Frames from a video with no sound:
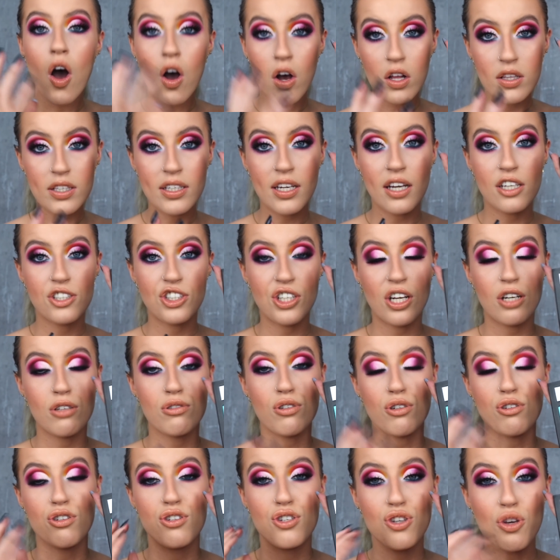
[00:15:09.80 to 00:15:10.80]
All the
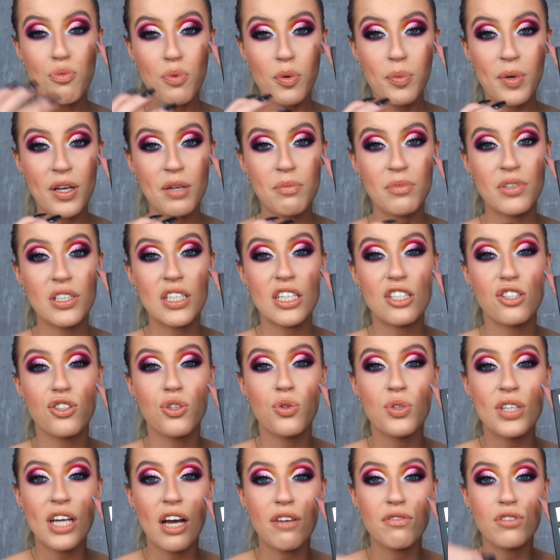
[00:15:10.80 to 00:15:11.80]
eyeshadows are super pigmented. You
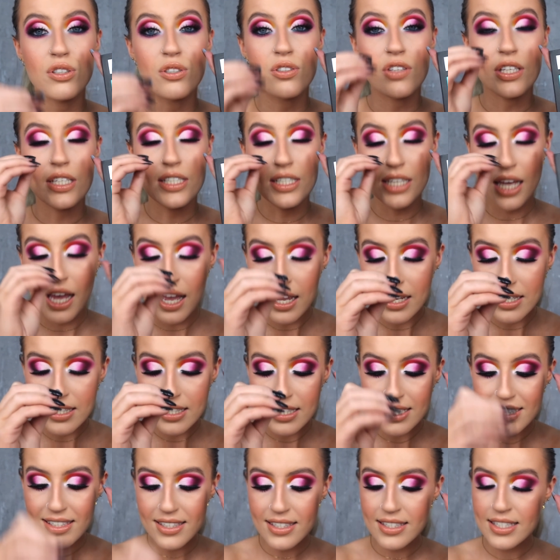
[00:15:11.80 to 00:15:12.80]
only have to use the
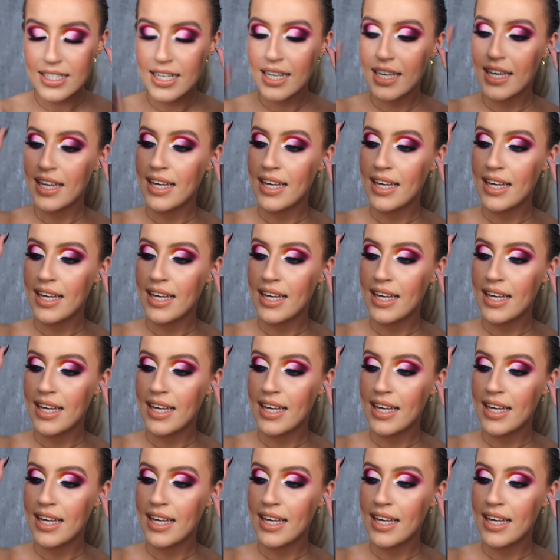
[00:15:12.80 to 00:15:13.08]
tiniest